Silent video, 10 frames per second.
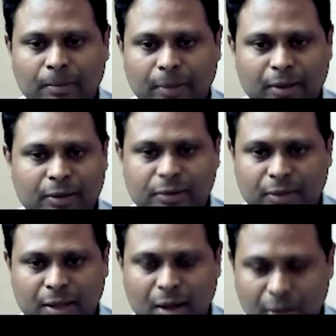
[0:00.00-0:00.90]
because
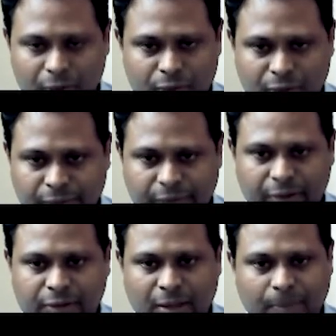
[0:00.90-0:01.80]
they are used in
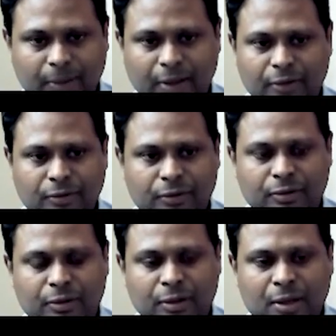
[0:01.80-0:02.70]
various
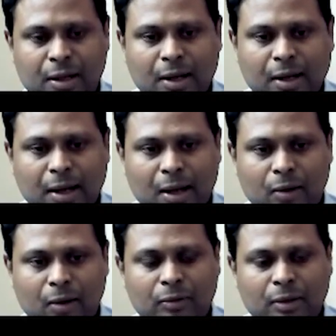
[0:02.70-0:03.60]
applications. Now,